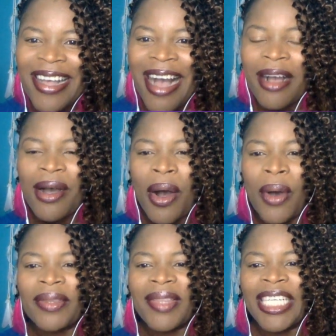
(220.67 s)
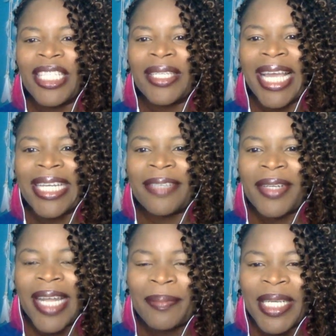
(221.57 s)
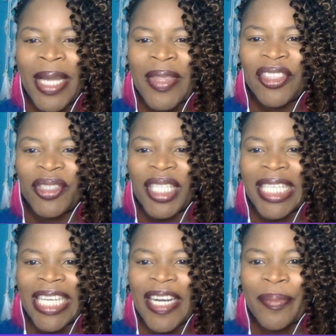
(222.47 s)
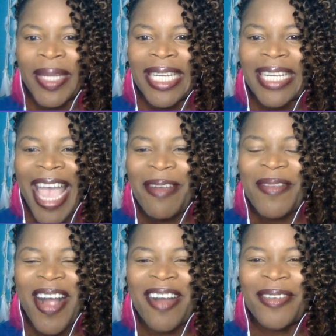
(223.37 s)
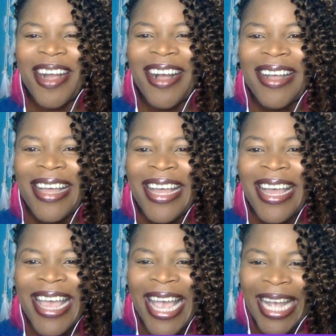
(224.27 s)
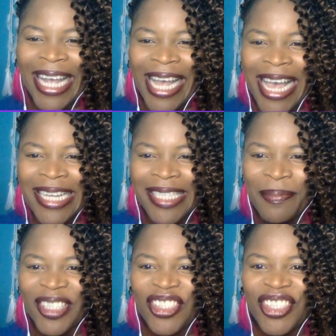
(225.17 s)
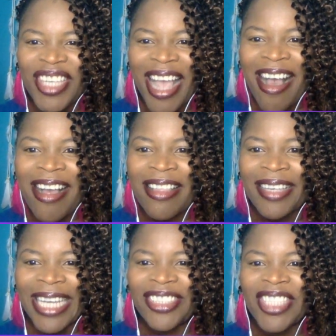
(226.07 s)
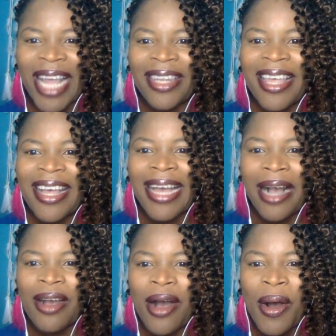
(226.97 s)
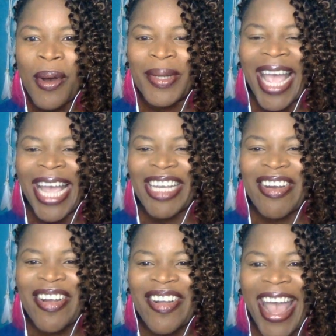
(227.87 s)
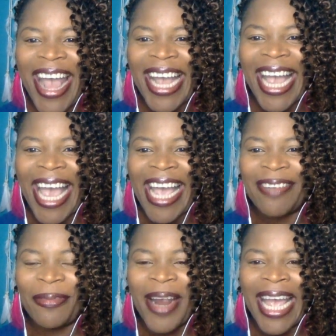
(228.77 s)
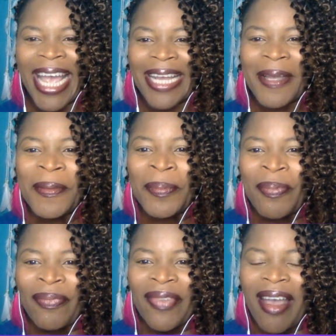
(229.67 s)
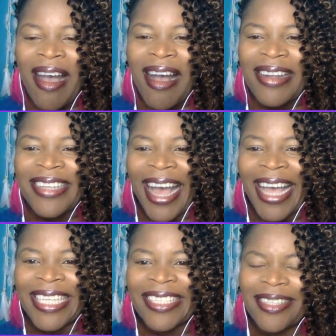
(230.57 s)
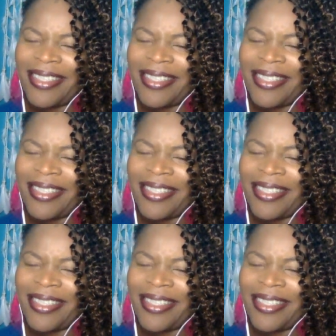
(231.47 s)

Akon. Thank you, lady, for letting me know that you can hear me. Hey, Rara. And Michelle, Angela, Akon. Hey, girl. Hey, Frank. Naisha.